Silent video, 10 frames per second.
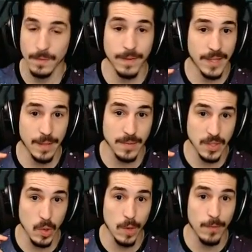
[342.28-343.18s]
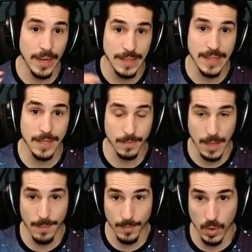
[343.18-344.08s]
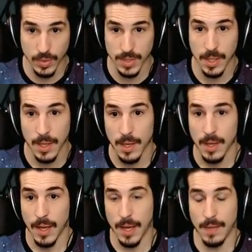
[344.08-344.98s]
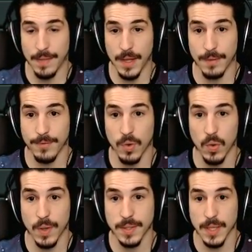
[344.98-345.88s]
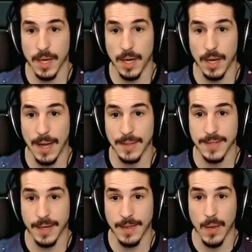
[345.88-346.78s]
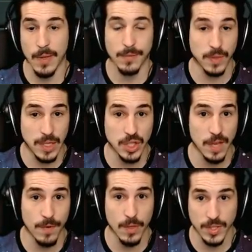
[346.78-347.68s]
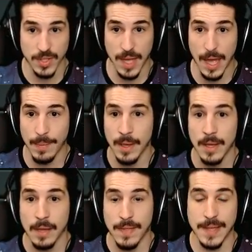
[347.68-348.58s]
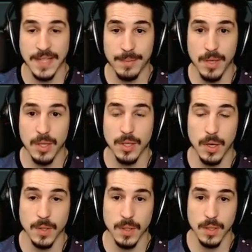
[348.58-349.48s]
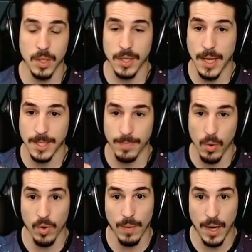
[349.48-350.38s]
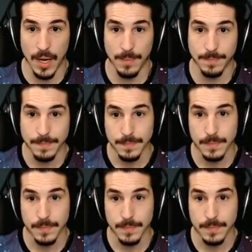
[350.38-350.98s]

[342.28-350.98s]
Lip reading: Fightinium Z off when I need it at most. And then of course, outside of that, we have Leech Life for the stab. That's gonna be good against Pokemon